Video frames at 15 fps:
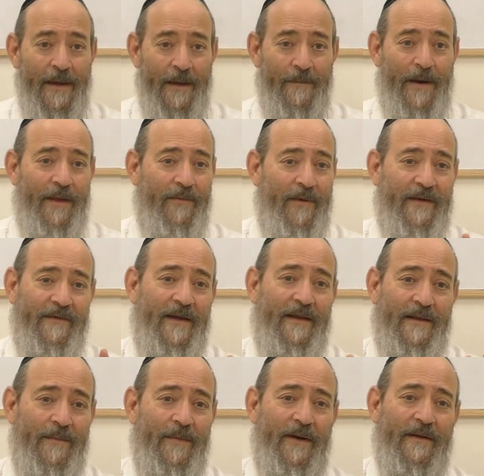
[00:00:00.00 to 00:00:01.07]
And by the way, it's
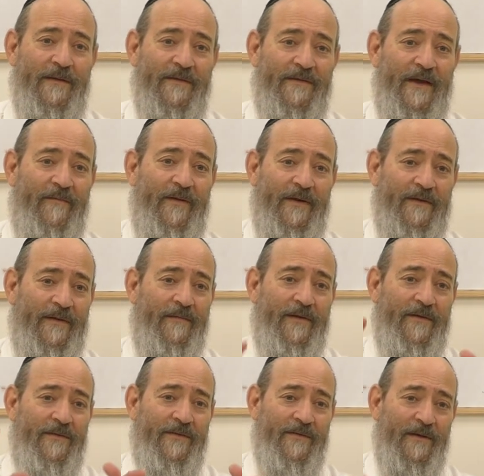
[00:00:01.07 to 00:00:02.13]
not limited to 70.
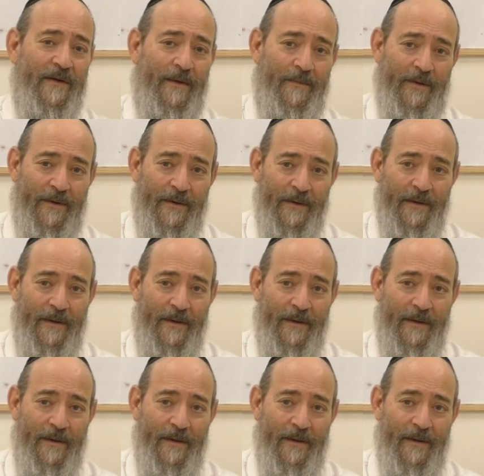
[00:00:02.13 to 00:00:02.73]
70 is just a number.